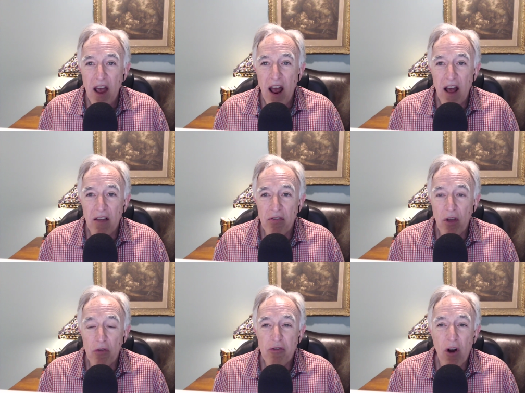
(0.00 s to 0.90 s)
and
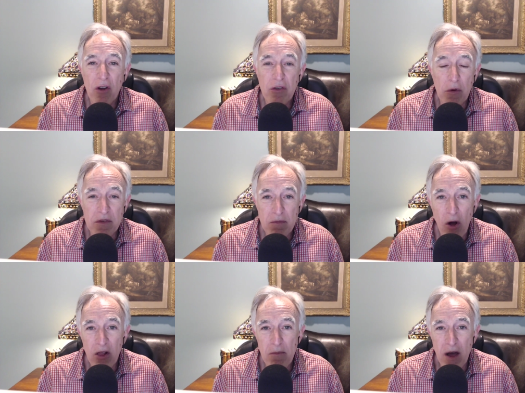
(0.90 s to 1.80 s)
they'll charge you a
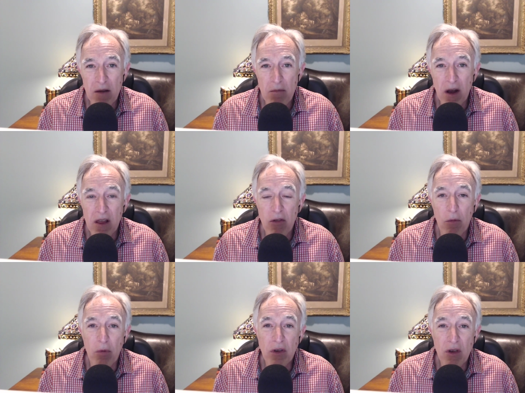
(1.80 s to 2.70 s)
small amount of money. They'll
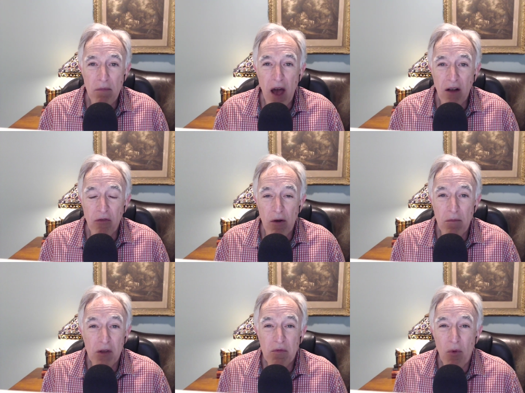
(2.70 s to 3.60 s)
bring you back for a
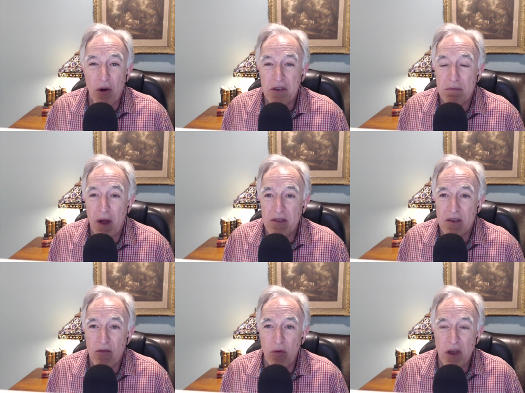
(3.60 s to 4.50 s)
much more
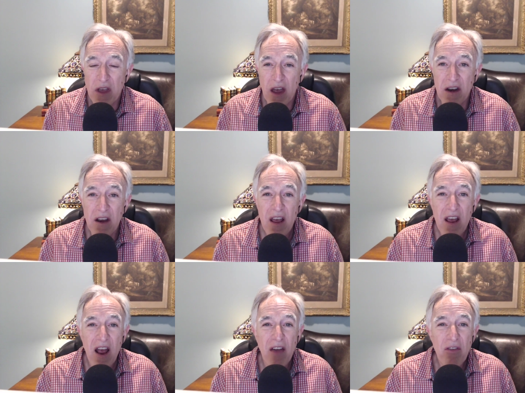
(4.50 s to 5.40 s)
expensive weekend,
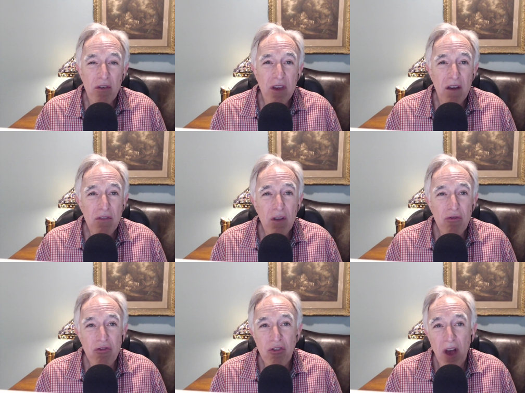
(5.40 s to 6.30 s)
and they'll give you
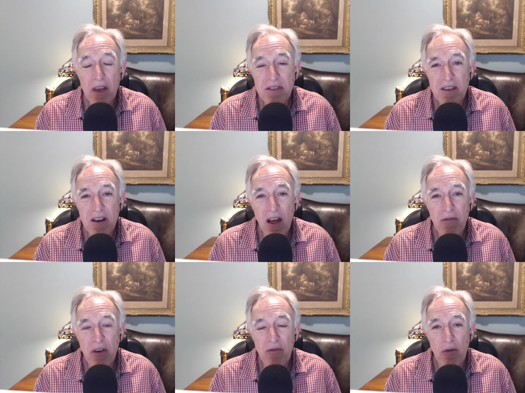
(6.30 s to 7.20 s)
just
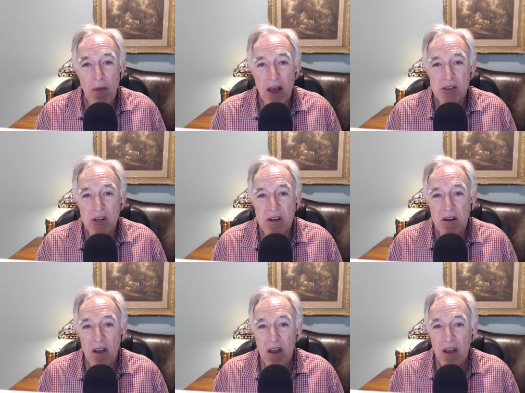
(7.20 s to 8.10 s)
enough
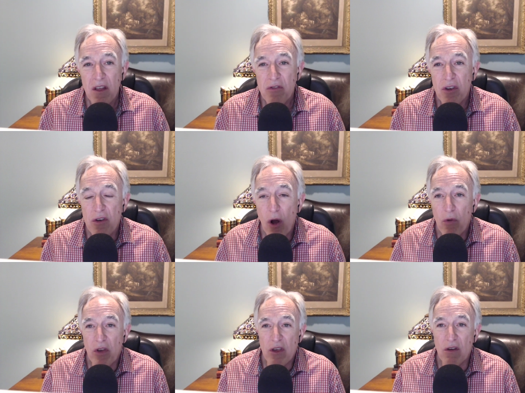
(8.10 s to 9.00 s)
information to know
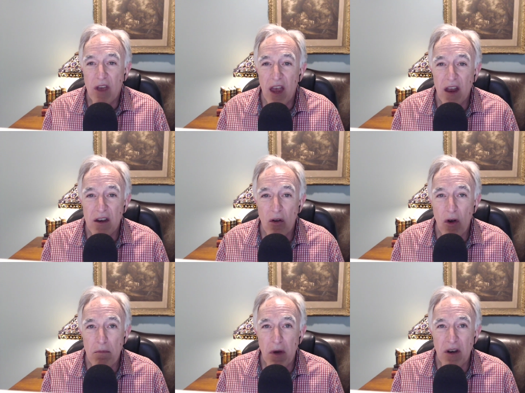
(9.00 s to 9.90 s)
that you can do
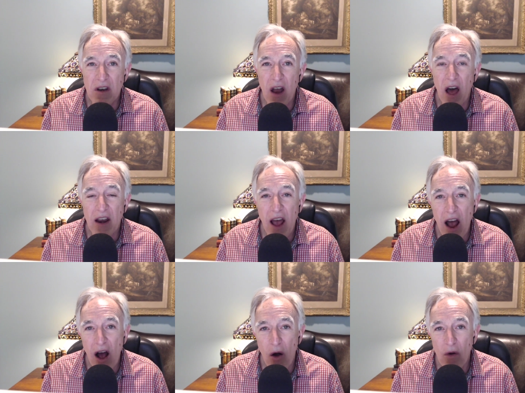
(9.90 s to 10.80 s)
it, but not
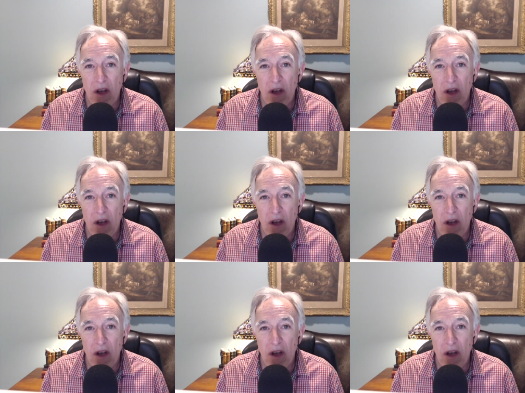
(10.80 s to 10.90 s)
how.